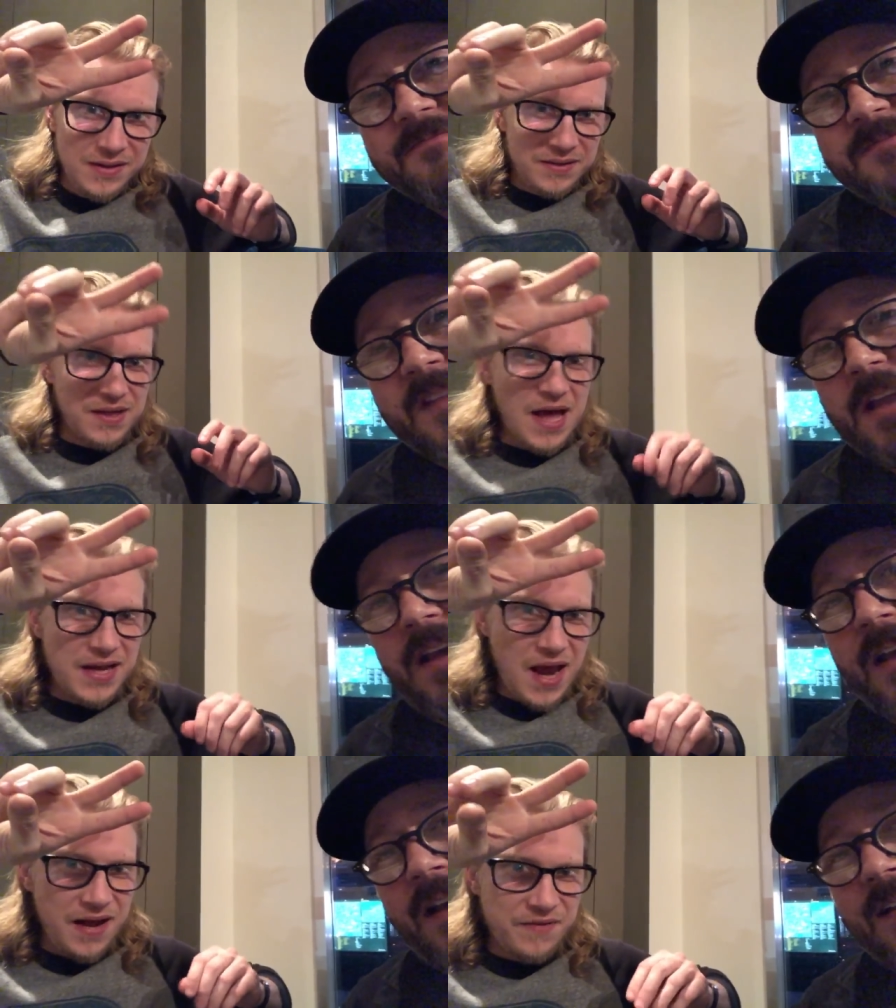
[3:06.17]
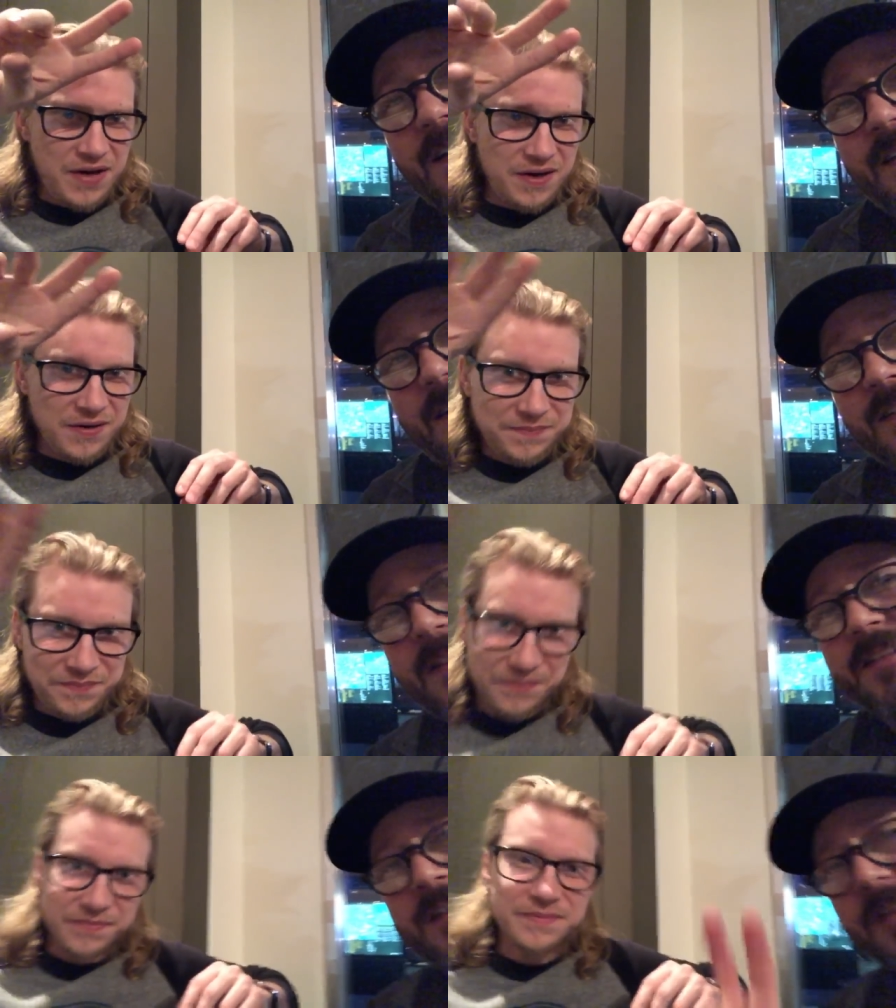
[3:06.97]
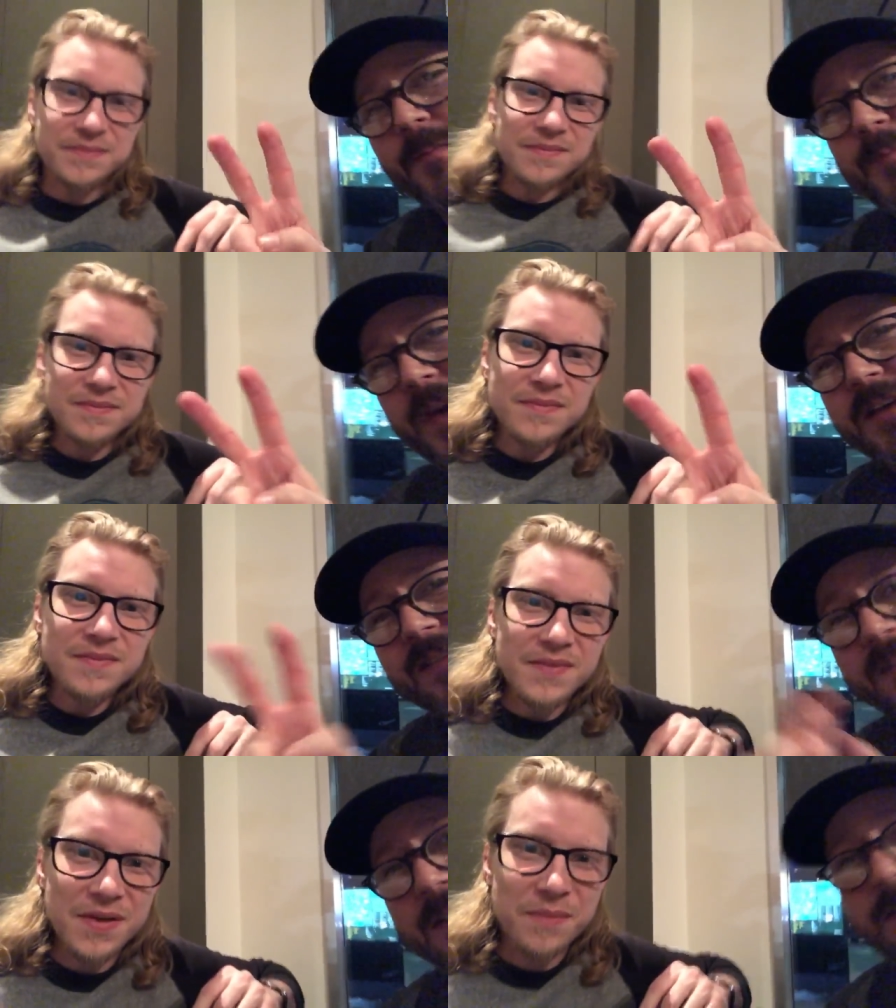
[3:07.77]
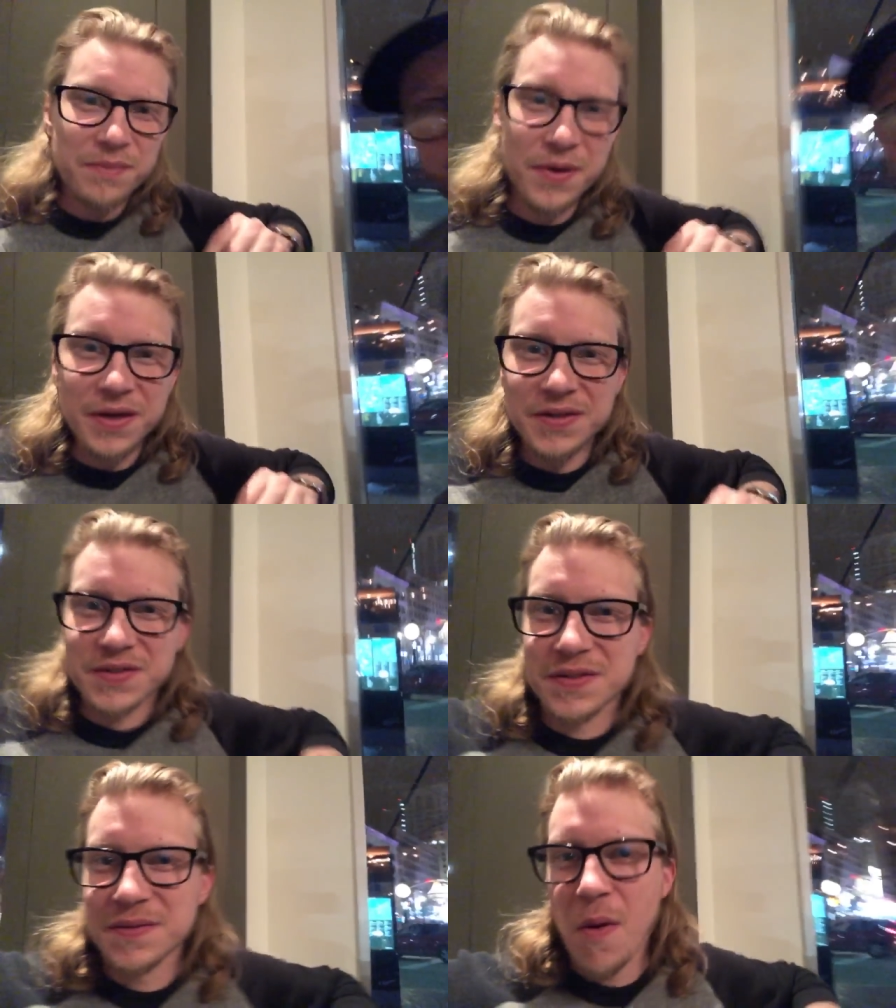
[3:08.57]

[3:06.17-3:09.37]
Glad to have you here. Peace. Peace.